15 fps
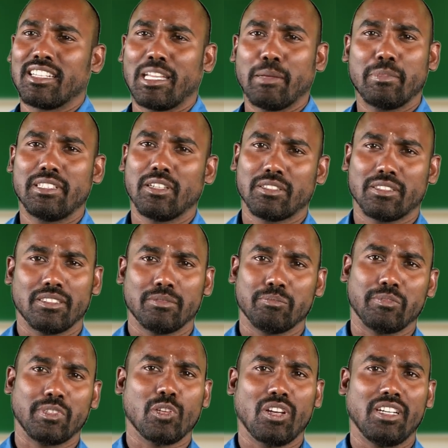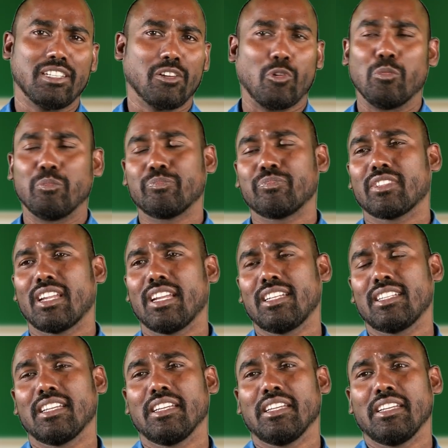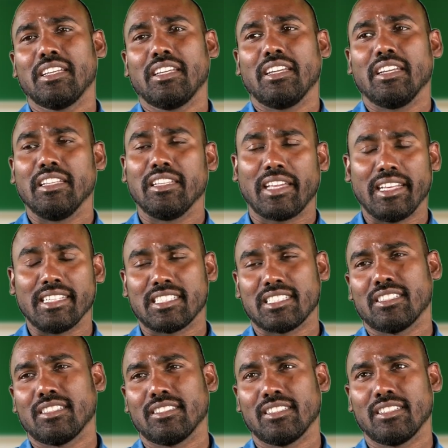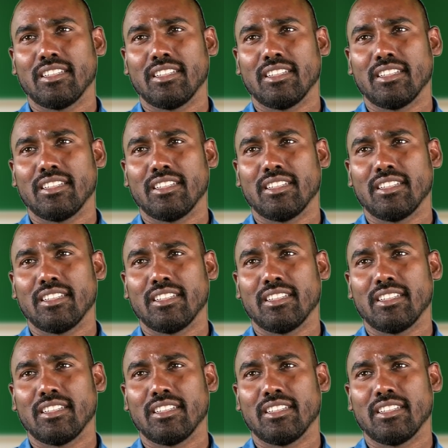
keep the brinjal in the home, right? In the case,